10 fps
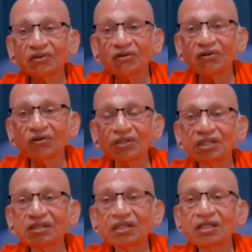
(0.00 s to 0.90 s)
or
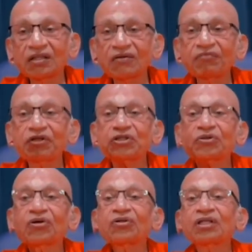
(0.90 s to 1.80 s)
this kind of
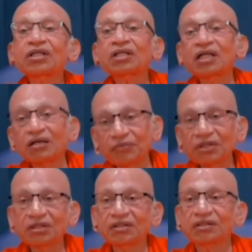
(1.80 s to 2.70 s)
mature thinking
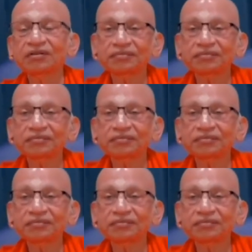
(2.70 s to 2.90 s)
happens.